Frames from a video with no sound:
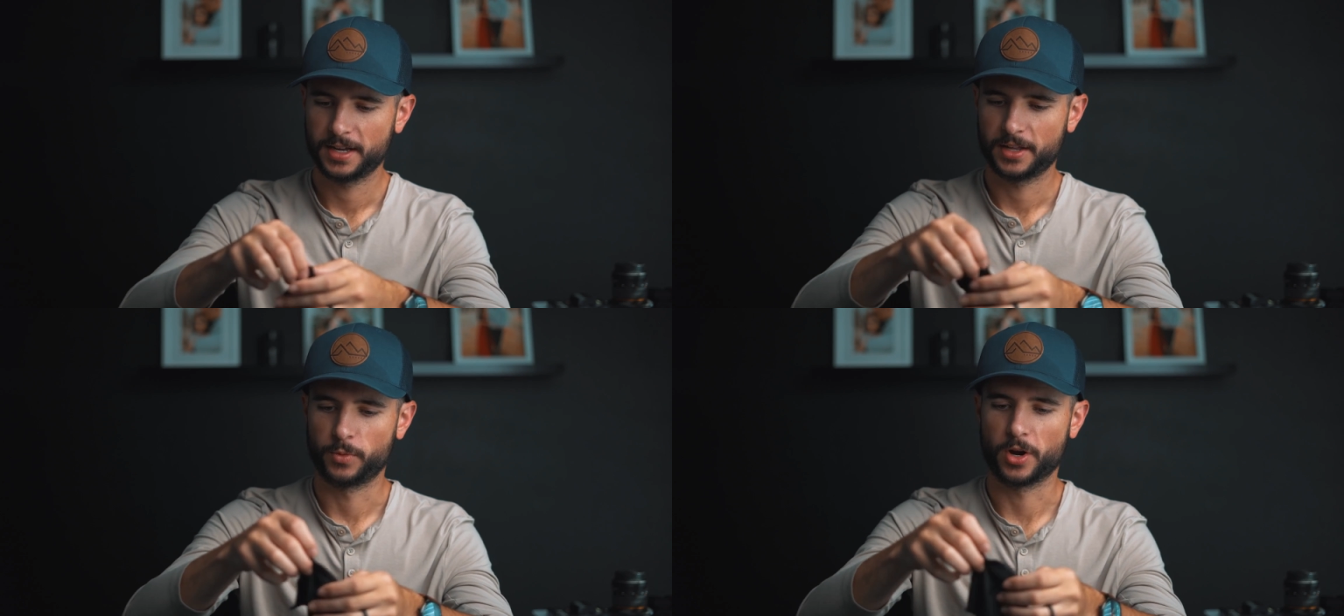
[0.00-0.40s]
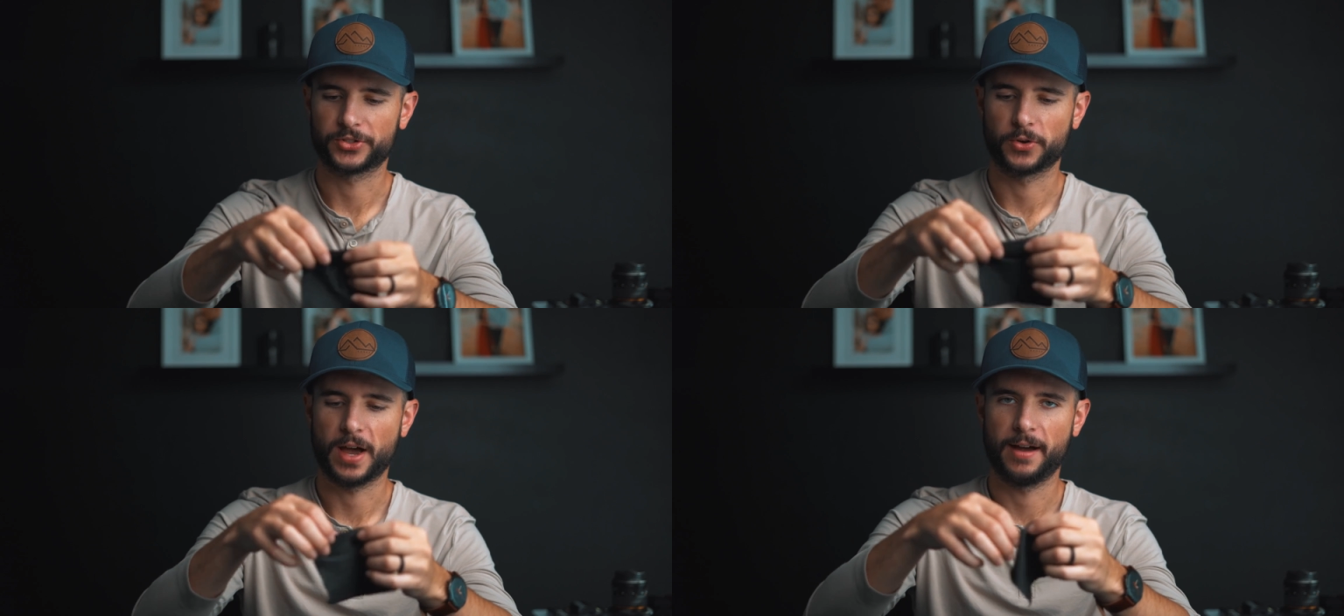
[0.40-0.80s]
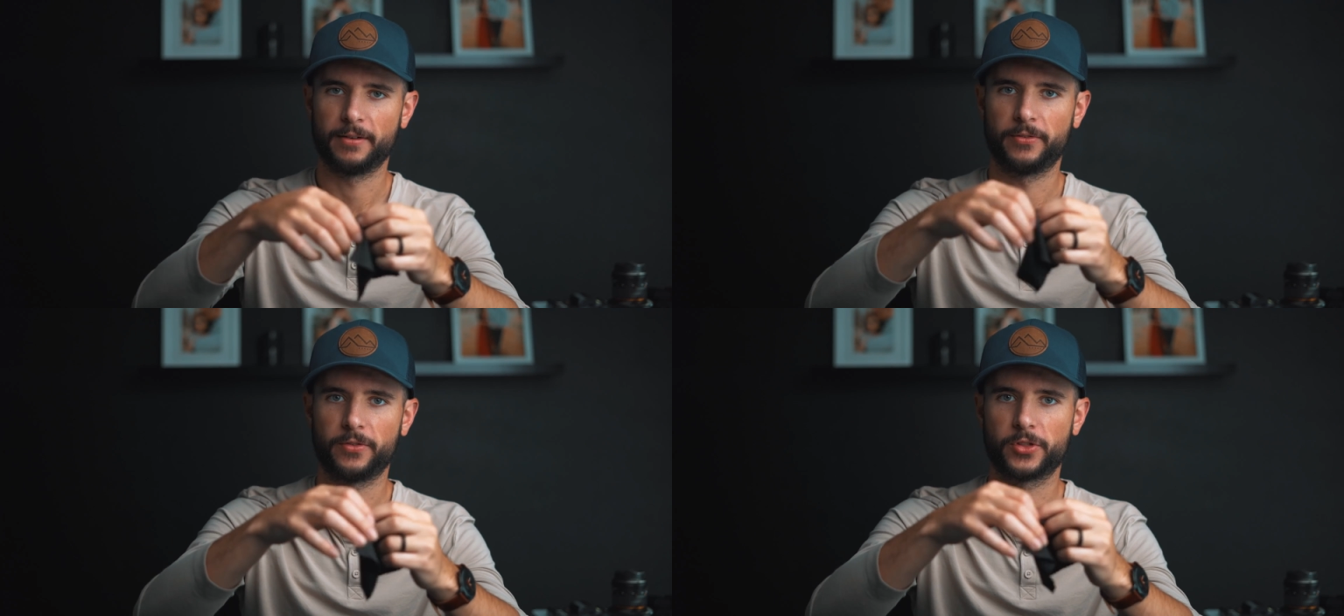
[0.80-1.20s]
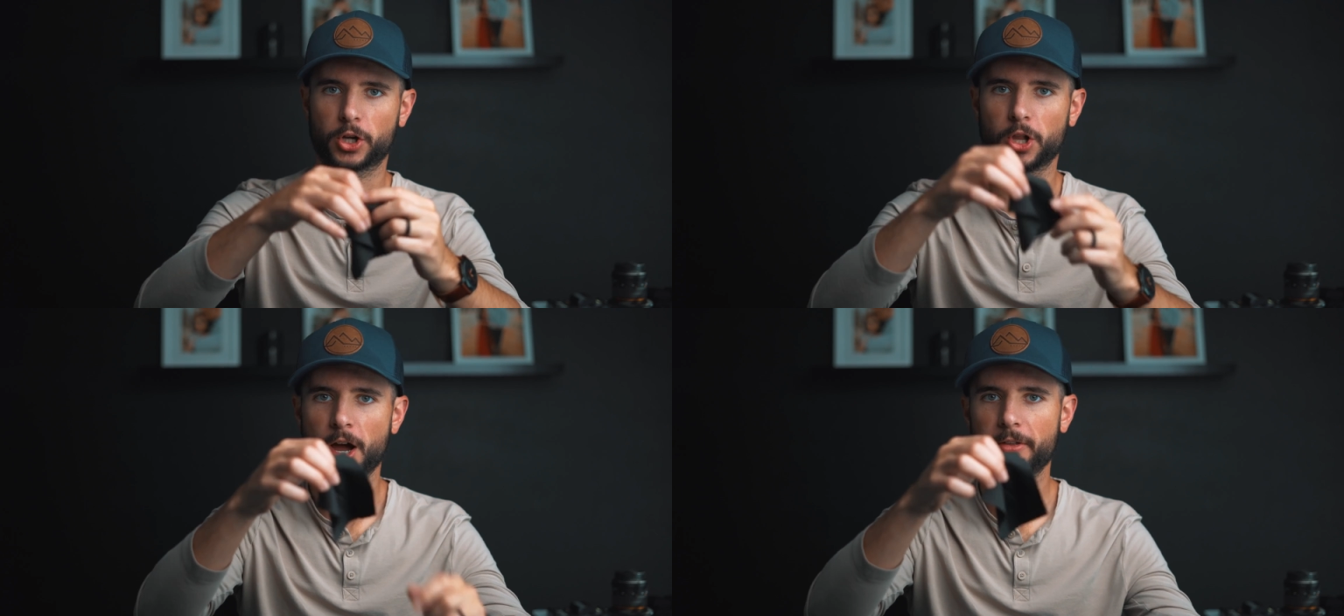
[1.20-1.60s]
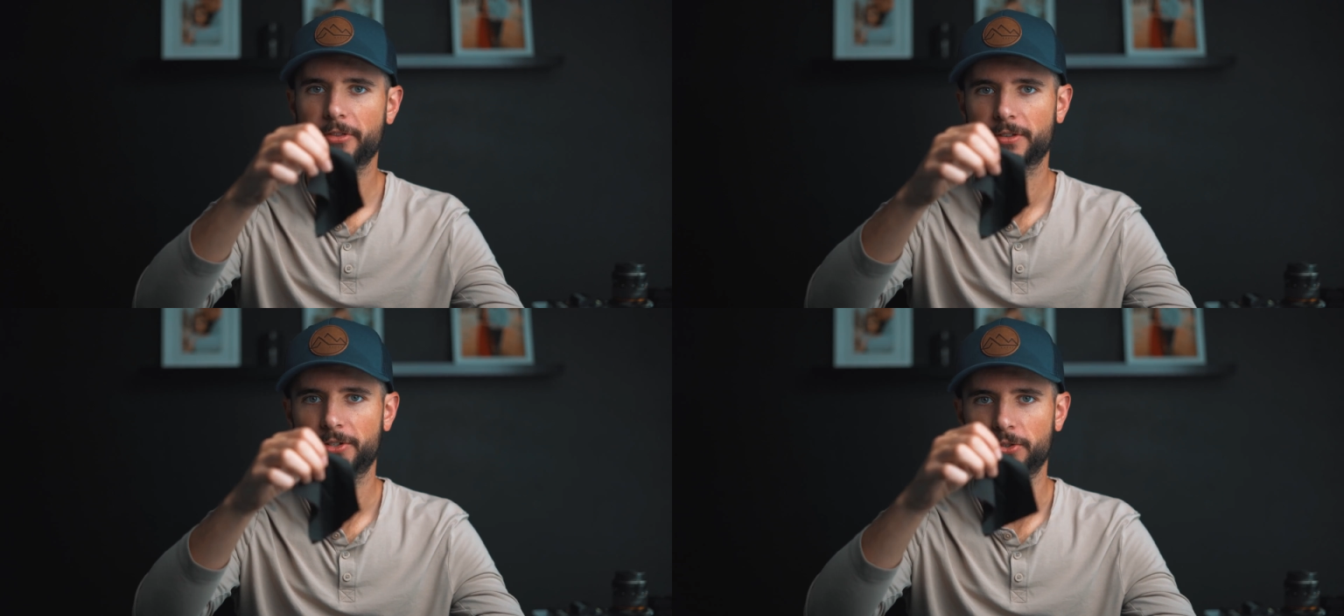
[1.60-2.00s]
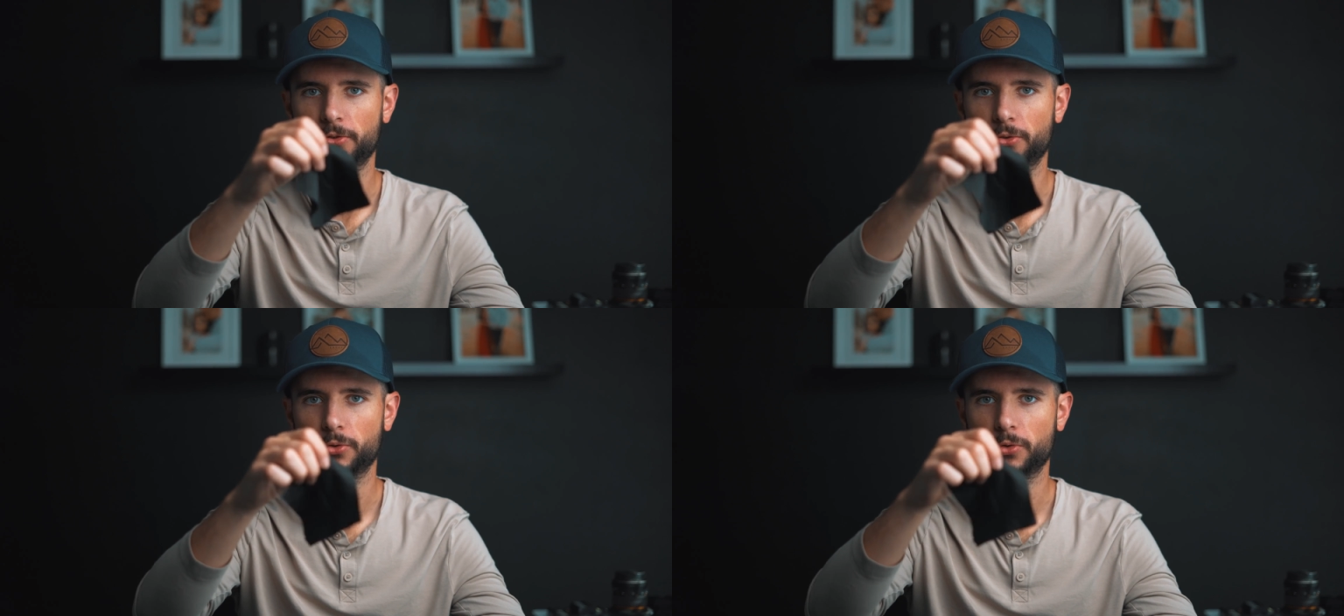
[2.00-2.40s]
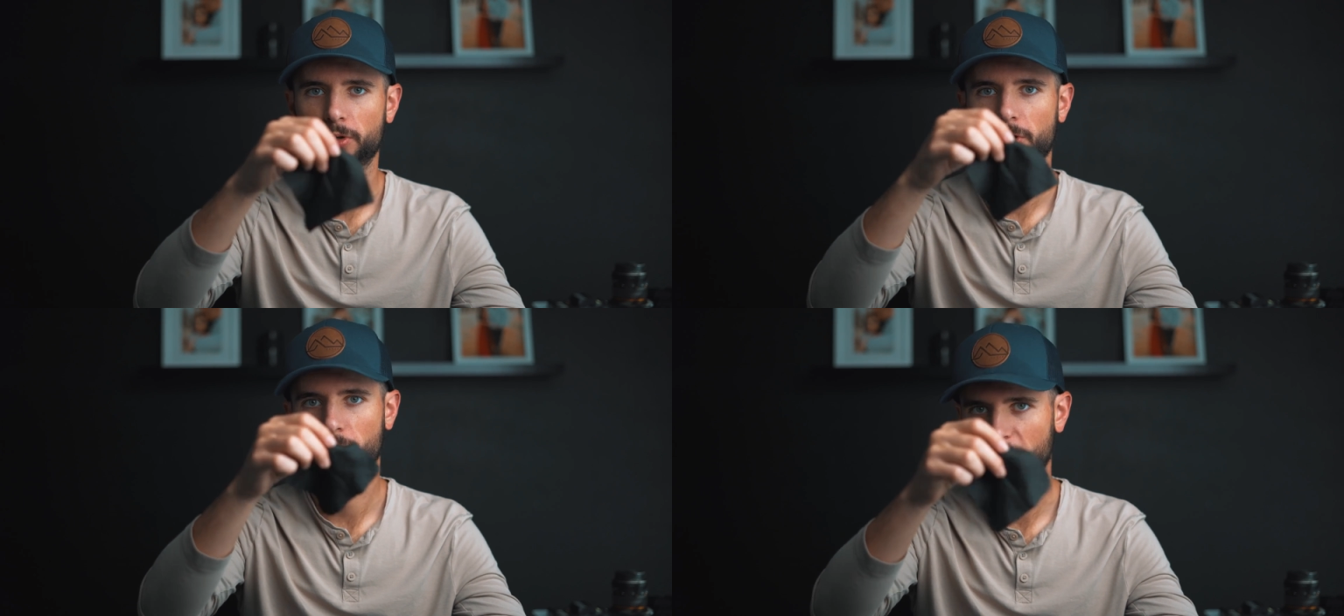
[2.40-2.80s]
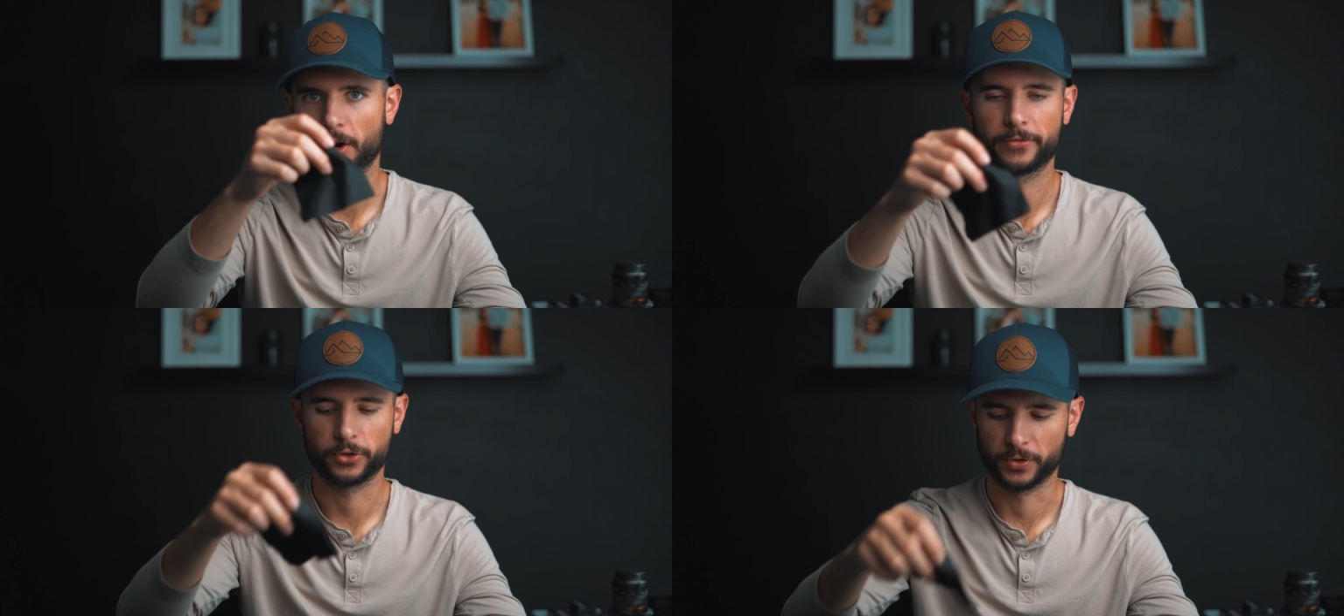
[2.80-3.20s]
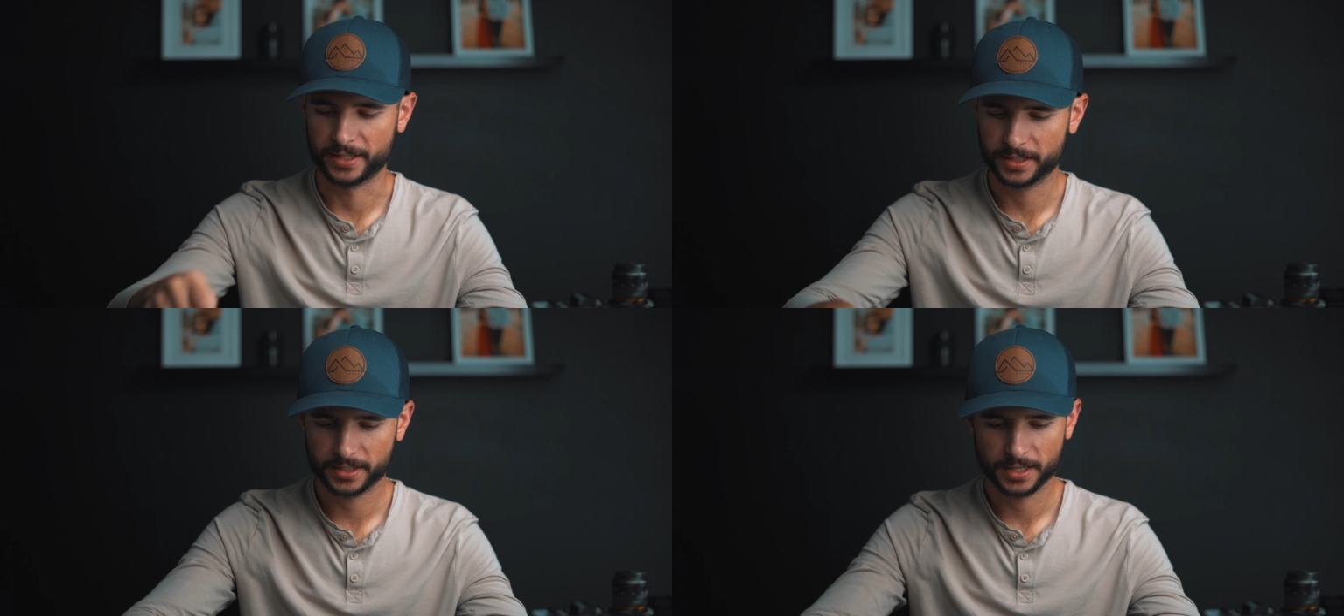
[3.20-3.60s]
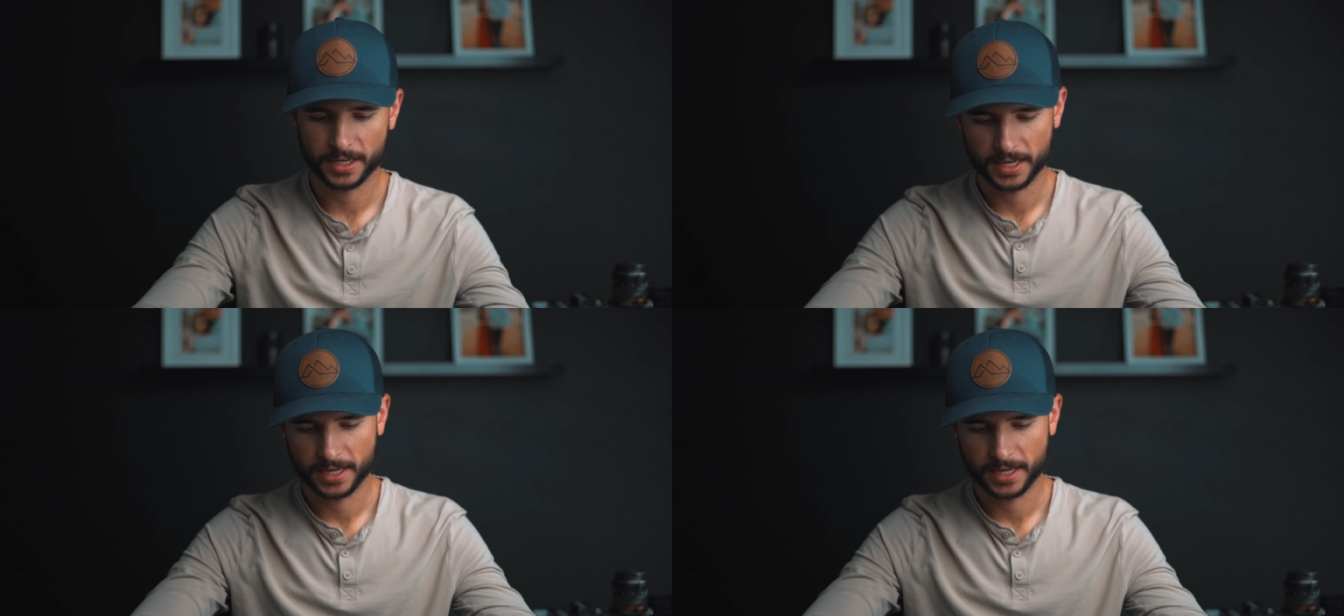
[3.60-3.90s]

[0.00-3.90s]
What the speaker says: and we also have the cloth to clean off the lens.